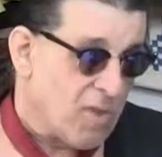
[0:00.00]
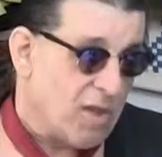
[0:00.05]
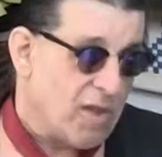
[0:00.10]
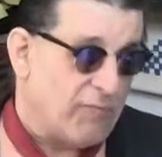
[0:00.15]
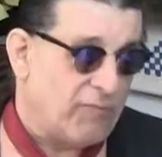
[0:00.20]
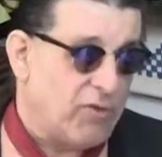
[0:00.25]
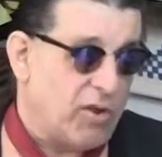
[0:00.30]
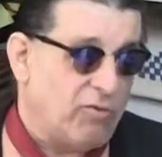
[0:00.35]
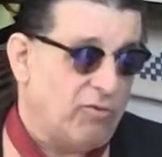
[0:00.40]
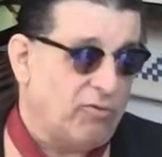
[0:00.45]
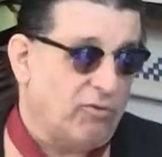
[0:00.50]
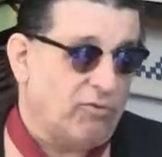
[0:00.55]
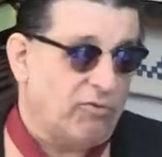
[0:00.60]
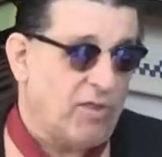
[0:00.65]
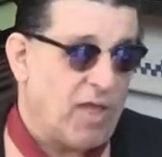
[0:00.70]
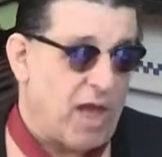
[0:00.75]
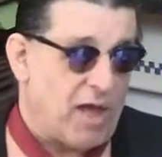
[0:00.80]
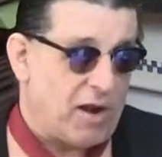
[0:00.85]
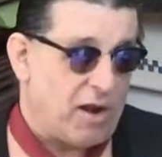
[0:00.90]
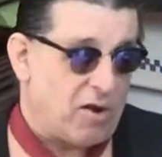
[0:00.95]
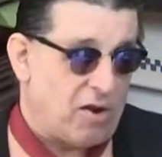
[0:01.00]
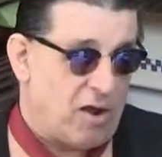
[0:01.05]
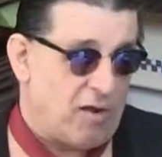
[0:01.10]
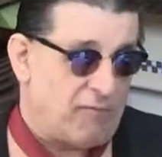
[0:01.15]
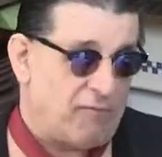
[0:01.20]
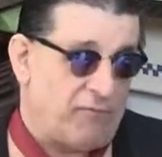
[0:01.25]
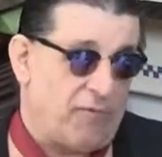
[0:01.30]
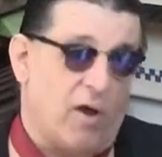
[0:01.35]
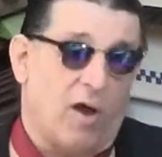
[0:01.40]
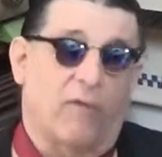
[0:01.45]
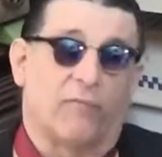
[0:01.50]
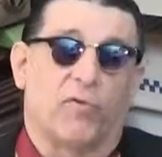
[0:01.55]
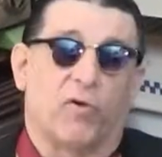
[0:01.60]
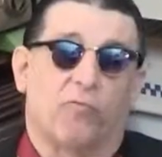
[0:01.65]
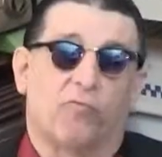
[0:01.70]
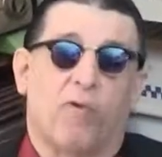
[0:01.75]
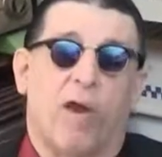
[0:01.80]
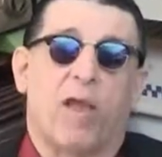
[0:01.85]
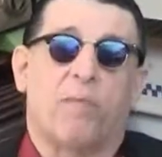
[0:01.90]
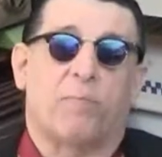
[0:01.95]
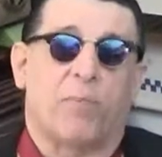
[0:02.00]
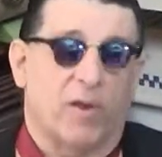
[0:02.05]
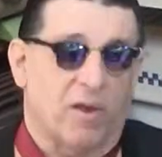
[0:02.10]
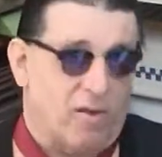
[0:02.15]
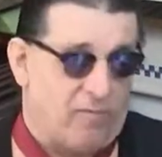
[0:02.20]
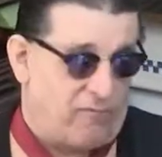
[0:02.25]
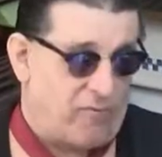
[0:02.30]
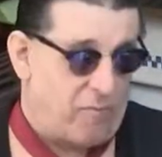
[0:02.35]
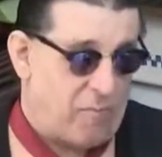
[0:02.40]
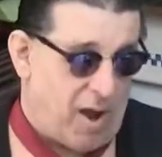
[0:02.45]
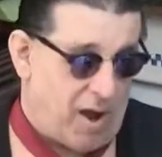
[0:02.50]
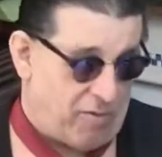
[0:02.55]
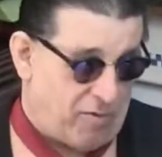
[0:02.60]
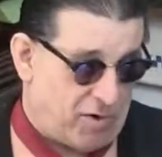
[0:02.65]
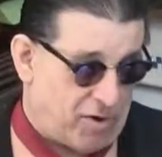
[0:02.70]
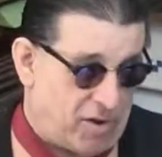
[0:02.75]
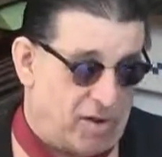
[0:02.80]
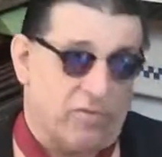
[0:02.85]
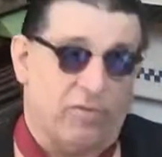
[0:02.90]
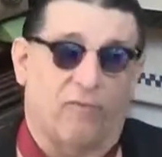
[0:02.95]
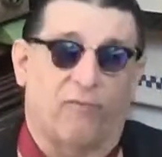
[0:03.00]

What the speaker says: If this is not enough of the raping of America,